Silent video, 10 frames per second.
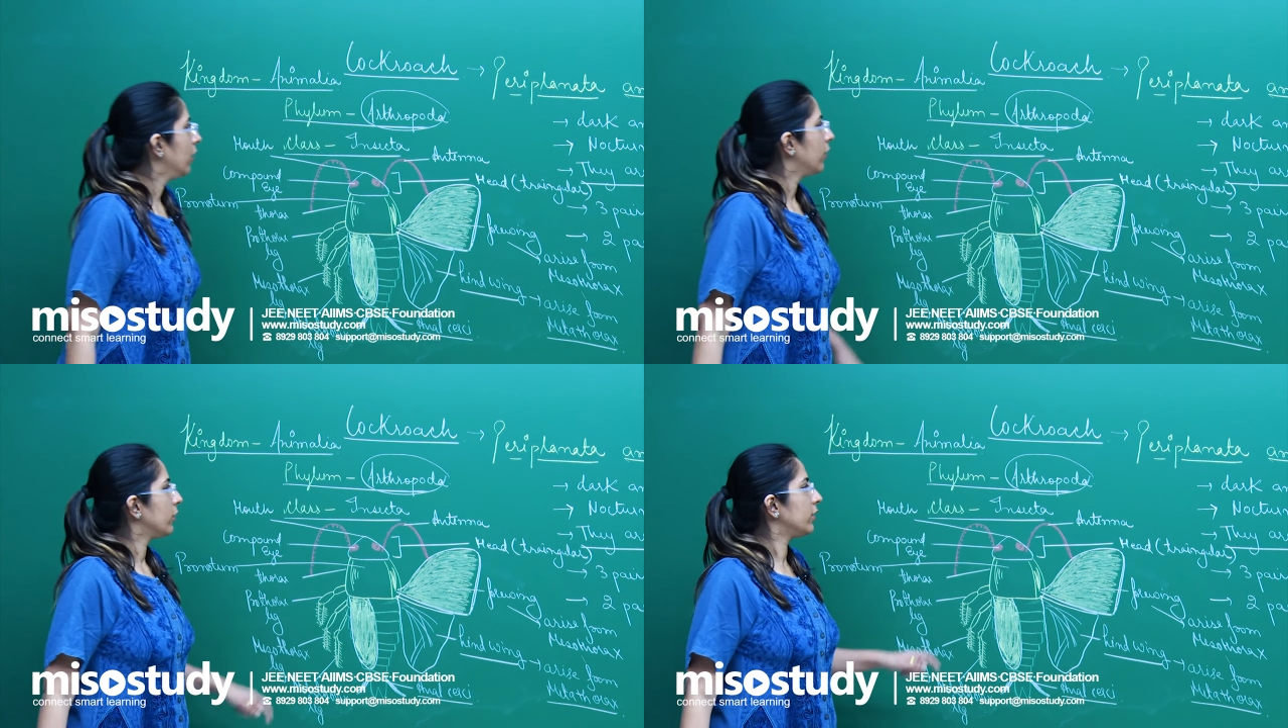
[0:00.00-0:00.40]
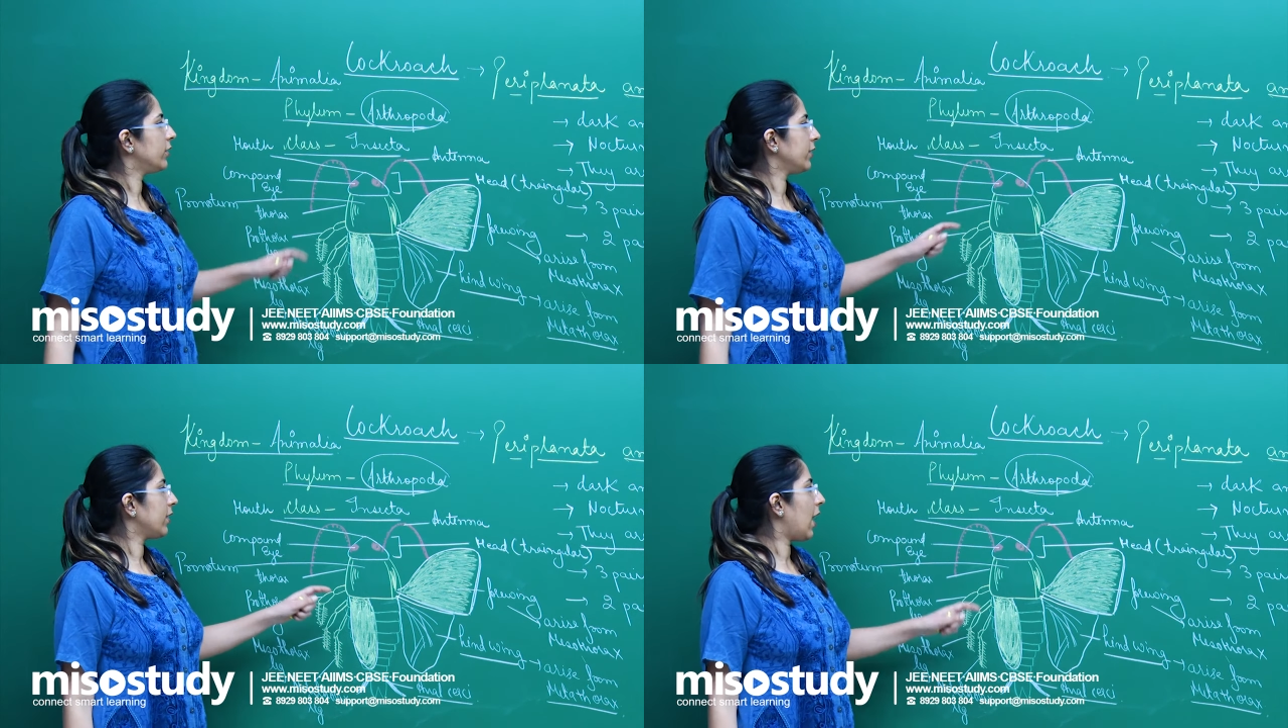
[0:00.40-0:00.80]
So
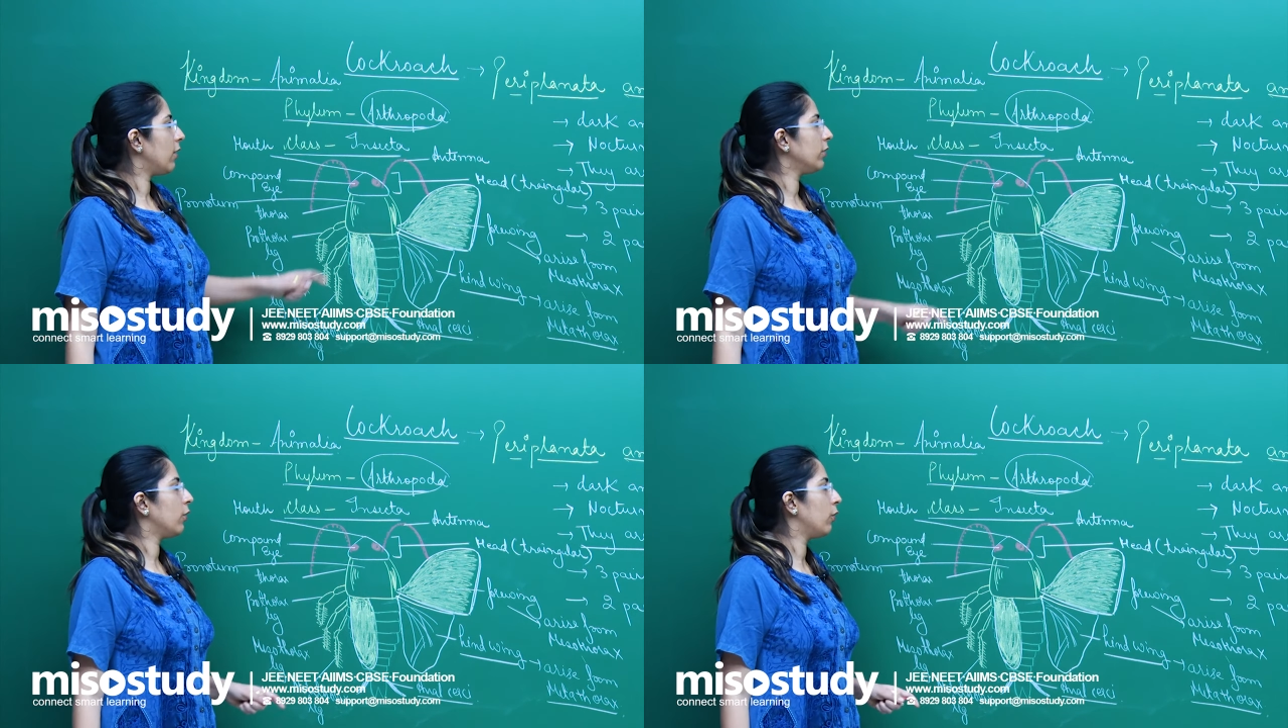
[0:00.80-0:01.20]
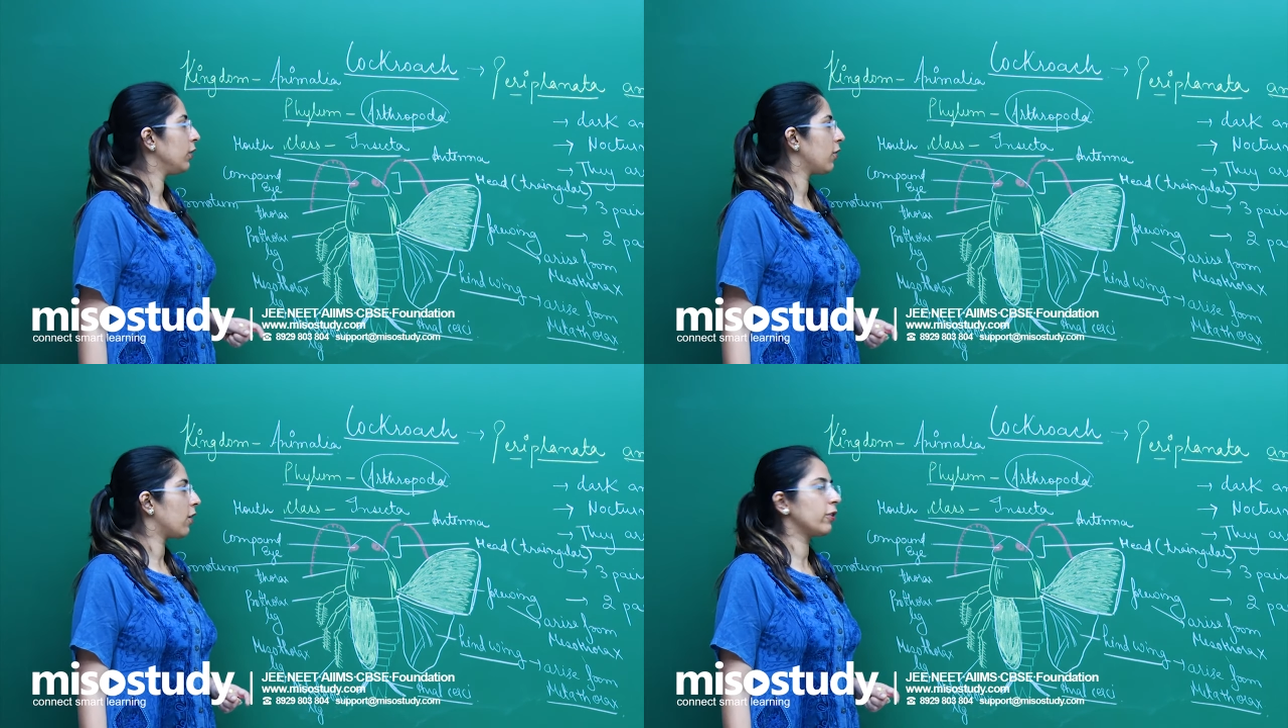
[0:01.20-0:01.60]
this is how the
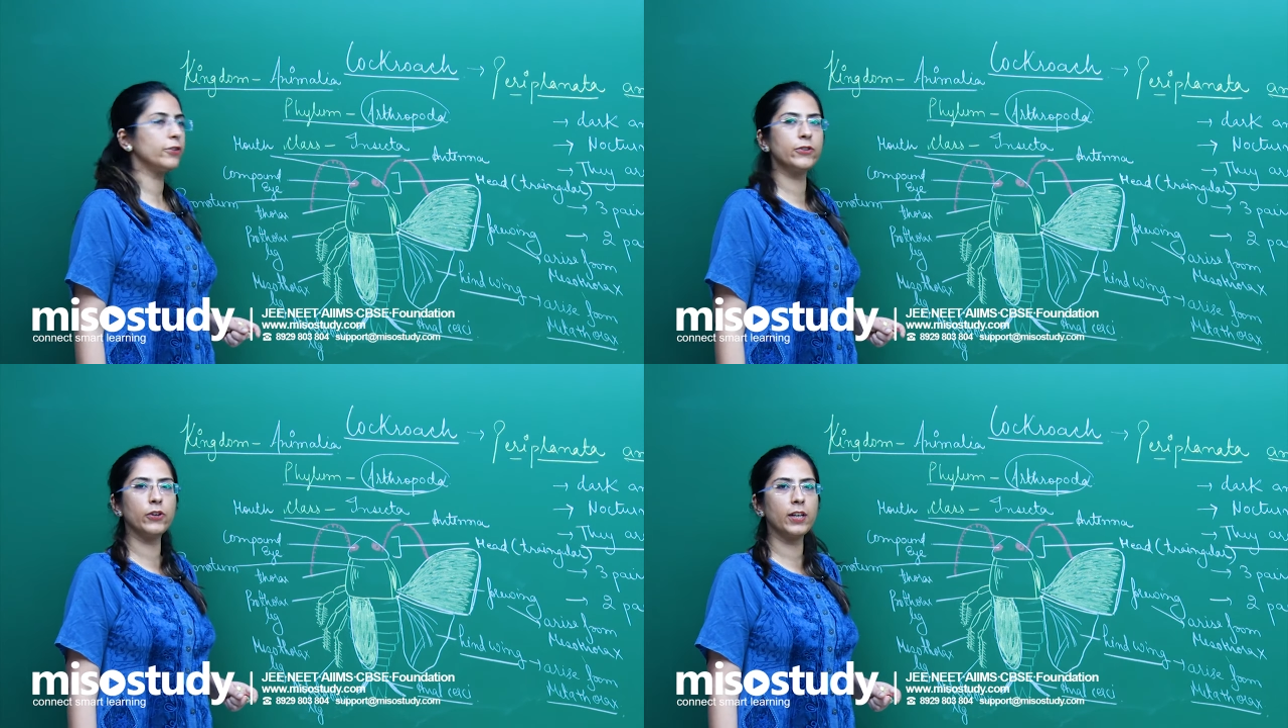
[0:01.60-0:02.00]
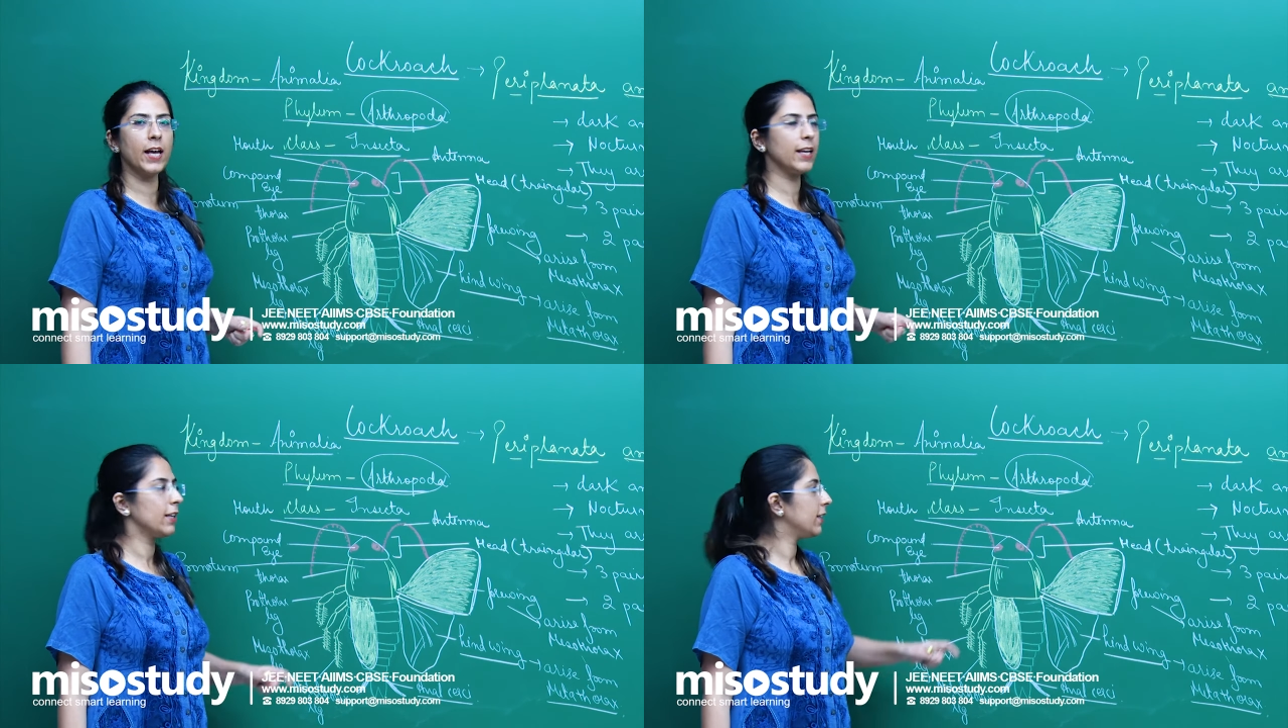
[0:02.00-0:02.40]
whole cockroach look
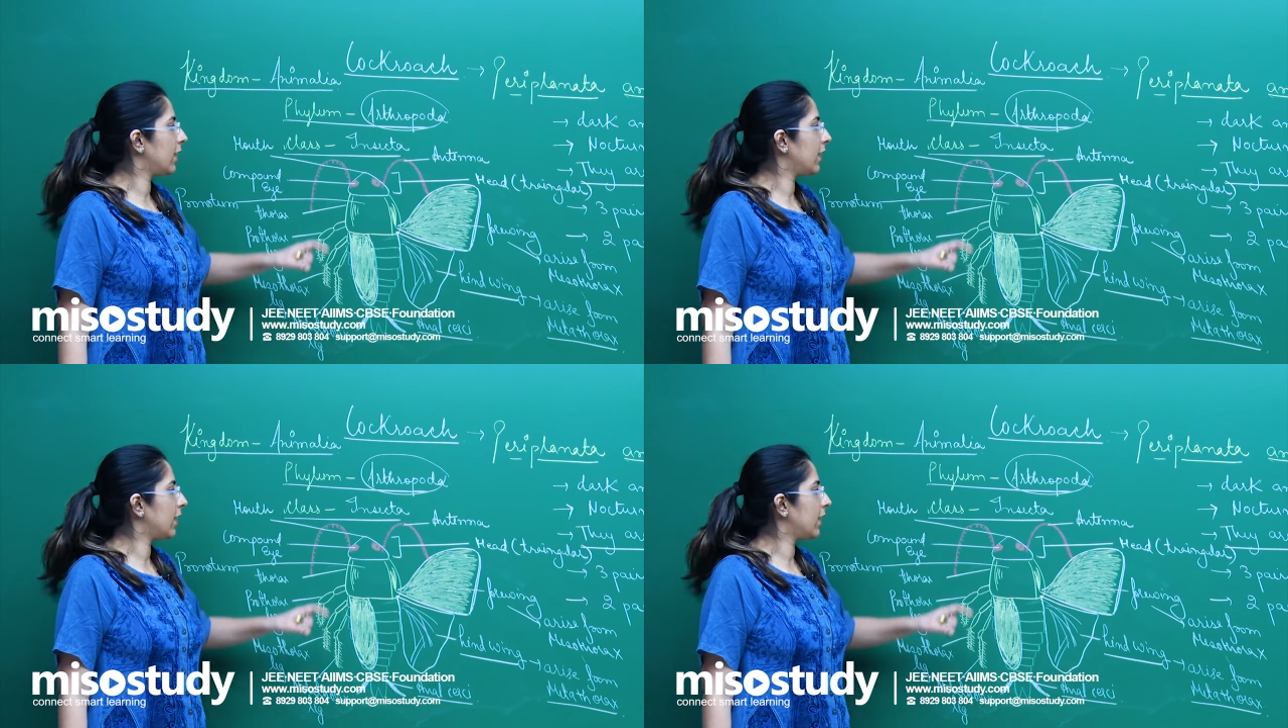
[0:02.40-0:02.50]
like.